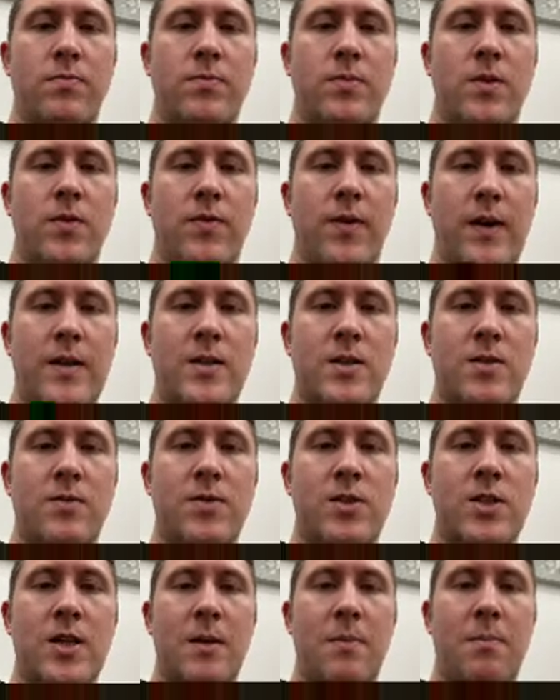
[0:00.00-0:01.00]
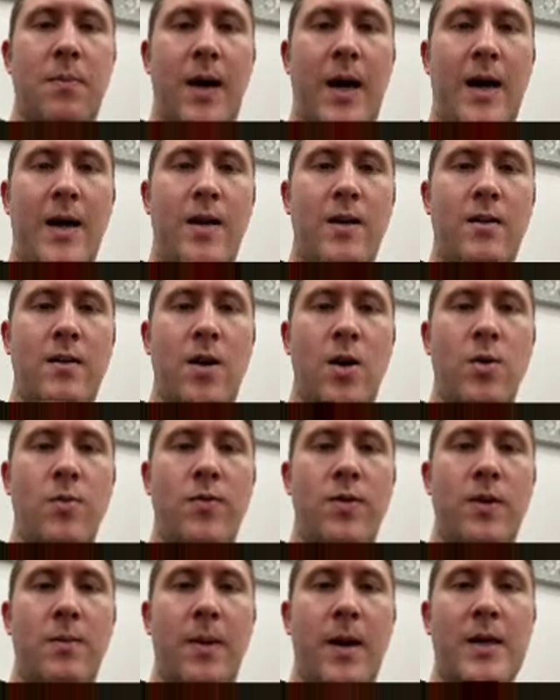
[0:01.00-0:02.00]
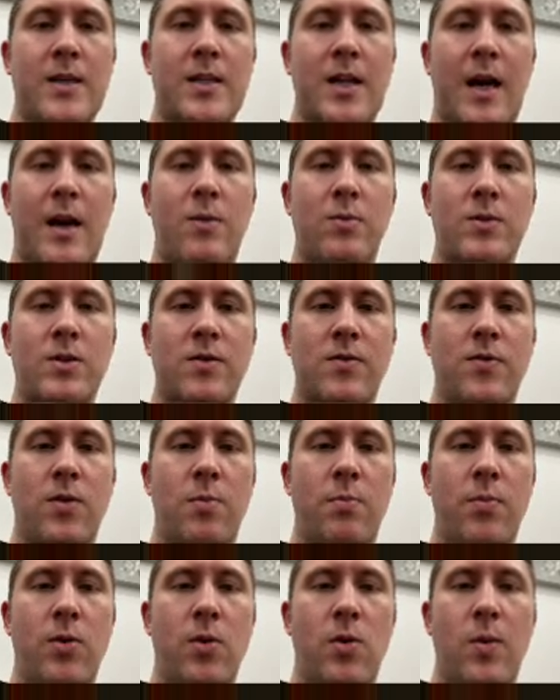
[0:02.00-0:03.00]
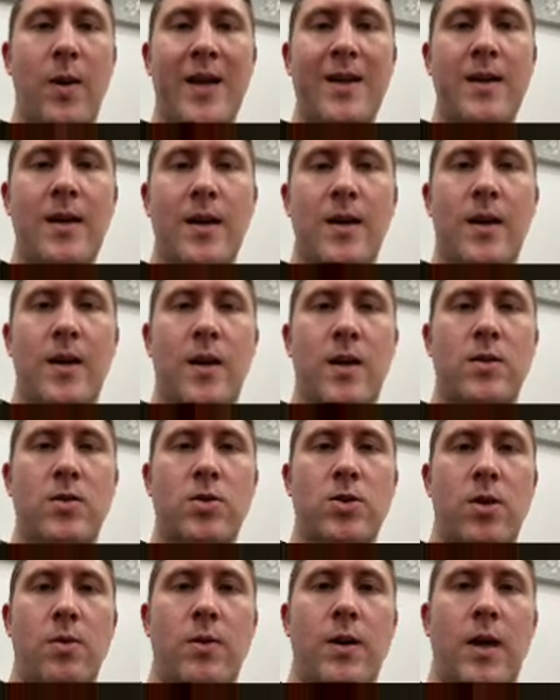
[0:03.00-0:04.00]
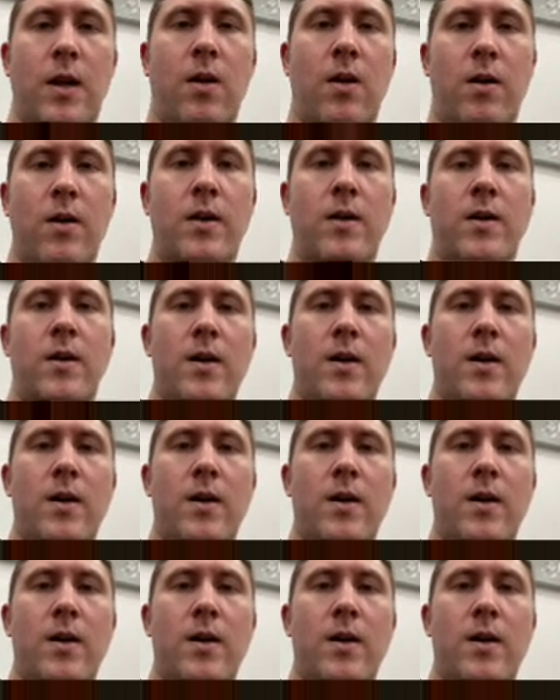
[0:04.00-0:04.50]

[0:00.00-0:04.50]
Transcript: defensive sit back and hope for the best counter football when there's only a lot of